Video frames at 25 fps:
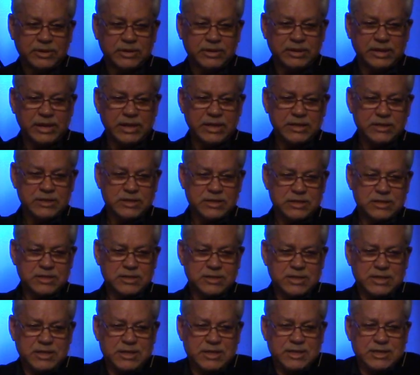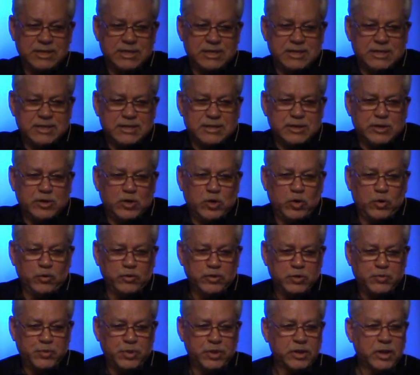That is the
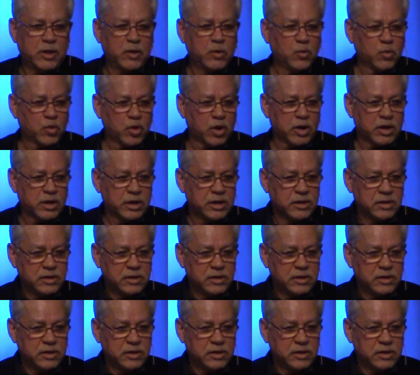Holy Spirit at work